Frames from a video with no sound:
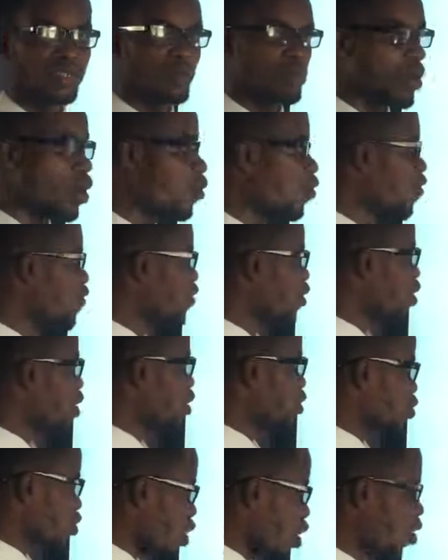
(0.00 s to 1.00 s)
but we'll
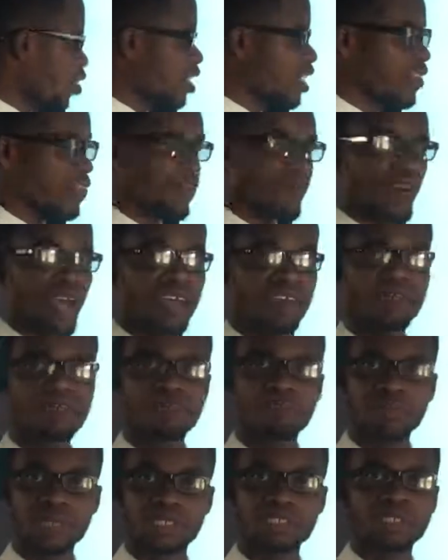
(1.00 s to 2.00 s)
focus on the 5
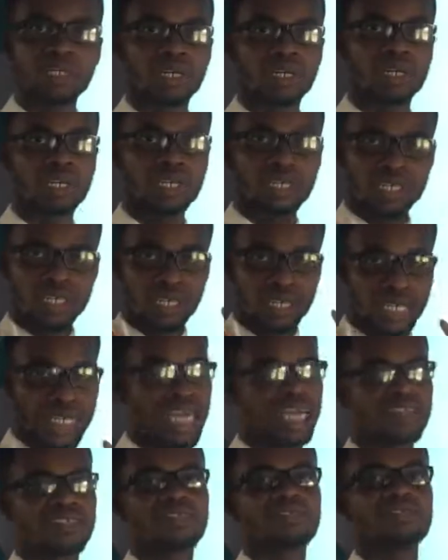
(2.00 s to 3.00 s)
major
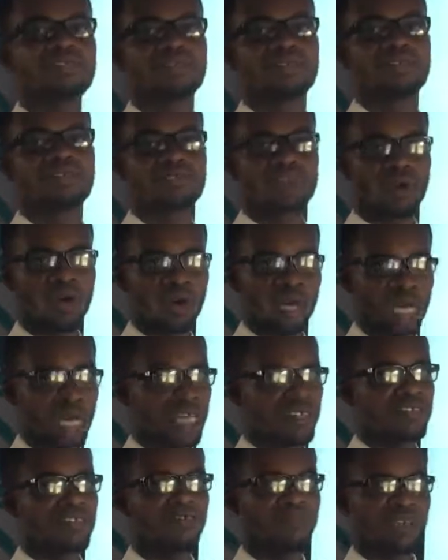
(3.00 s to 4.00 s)
categories or
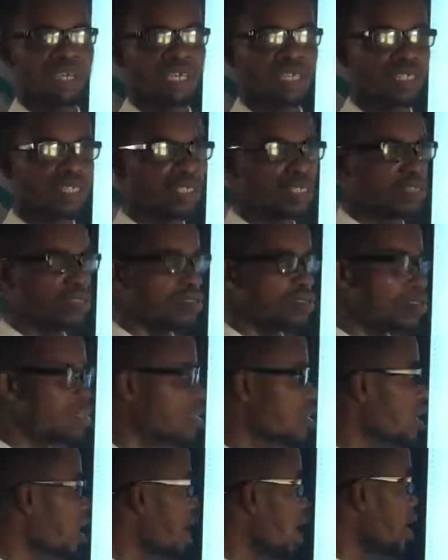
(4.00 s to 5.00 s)
classifications,
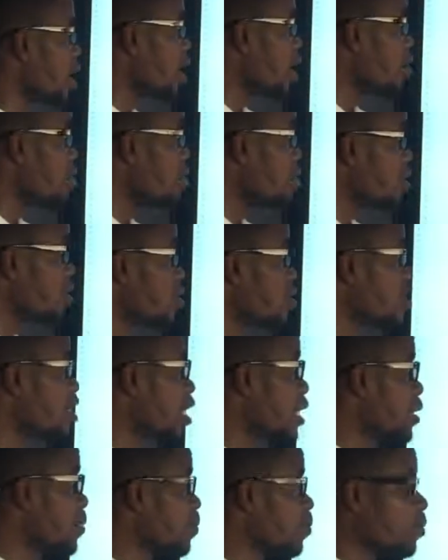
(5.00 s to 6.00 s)
and then we
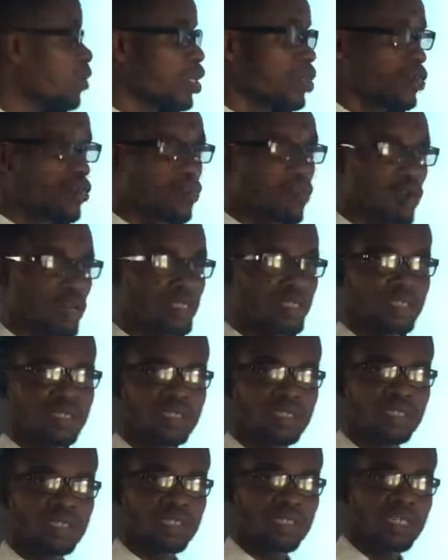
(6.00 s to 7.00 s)
see what
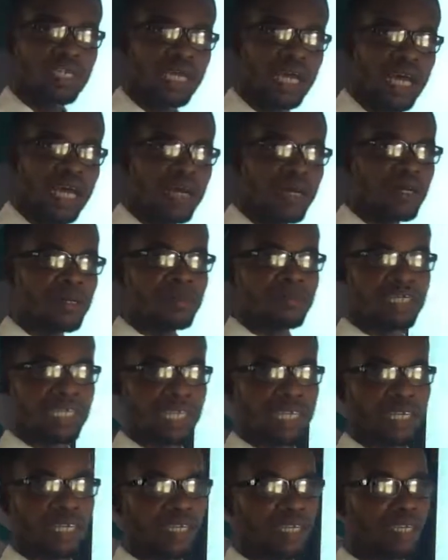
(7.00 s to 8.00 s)

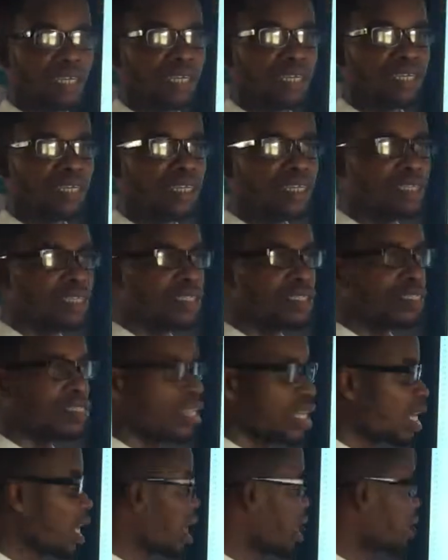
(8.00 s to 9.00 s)
they tell